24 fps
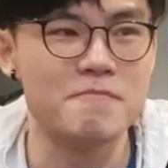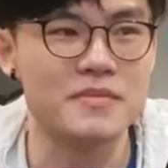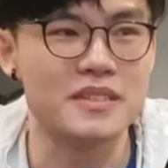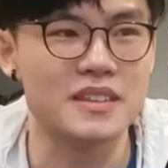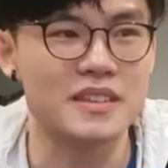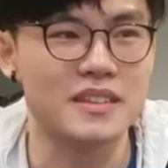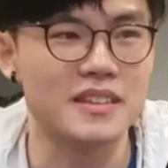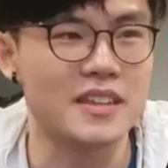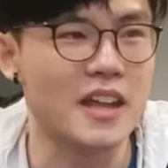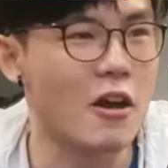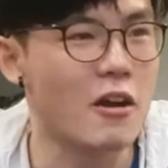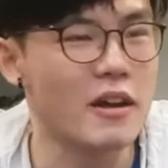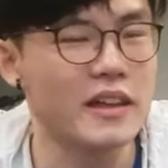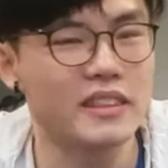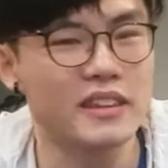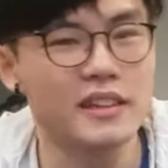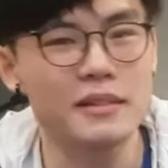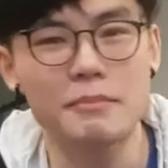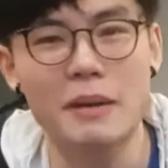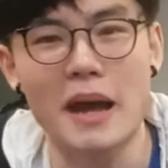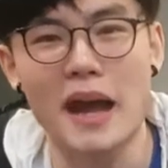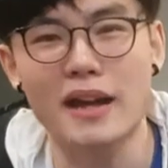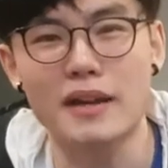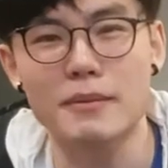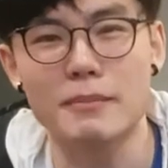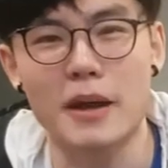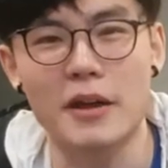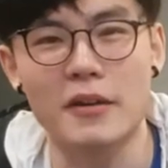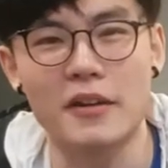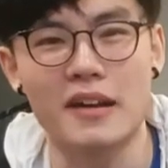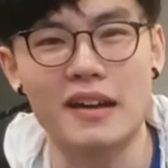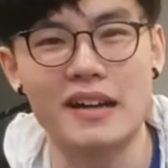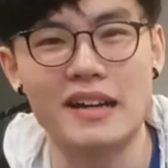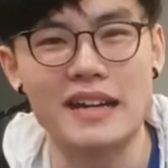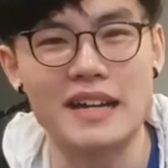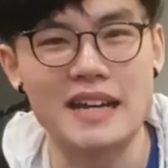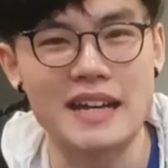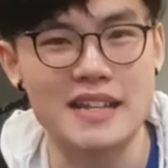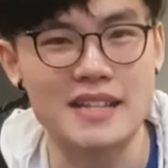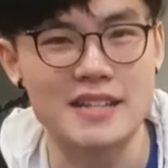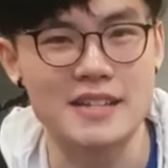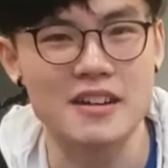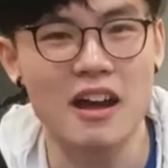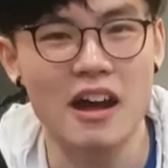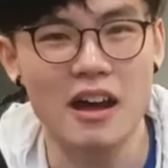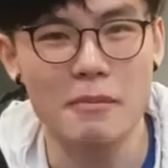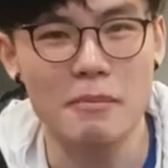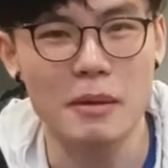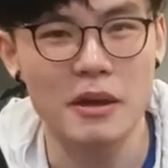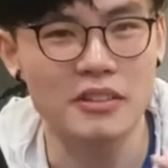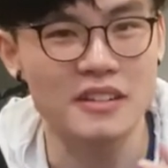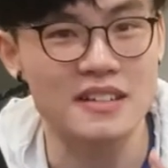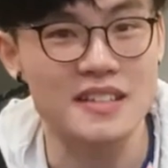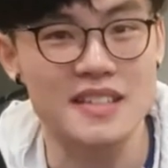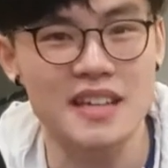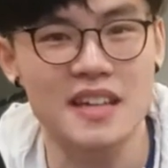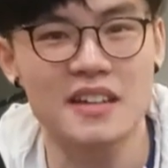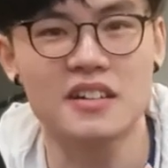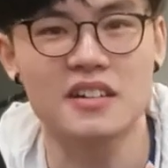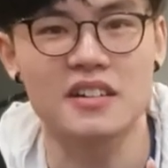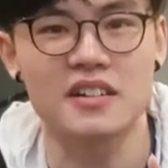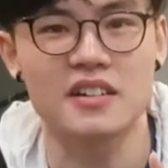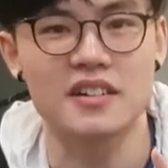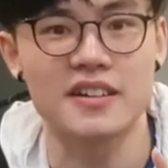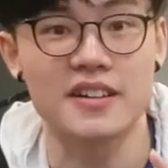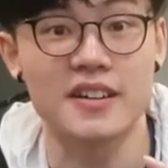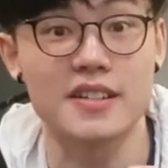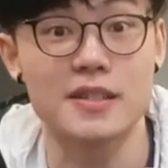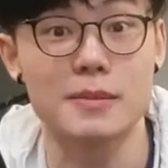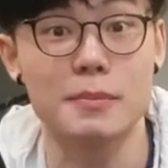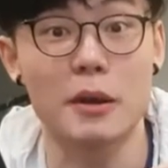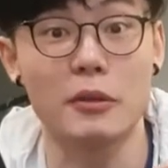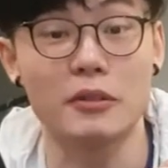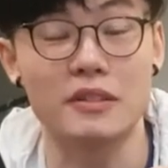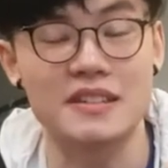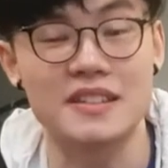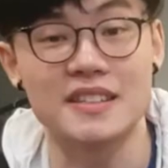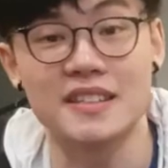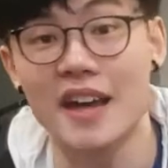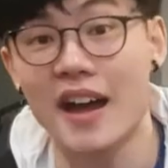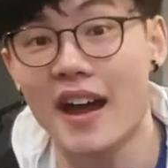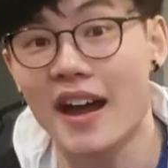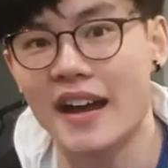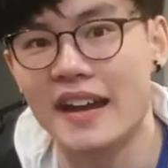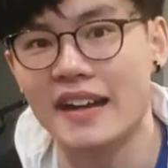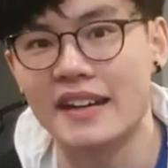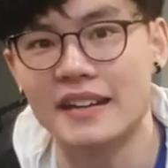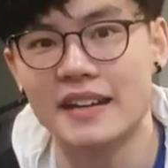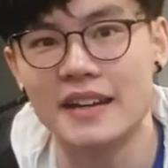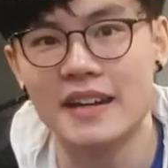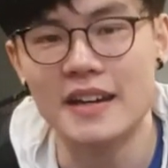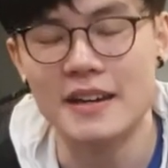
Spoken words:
now I think back about it, it's not about the center, it's about the side.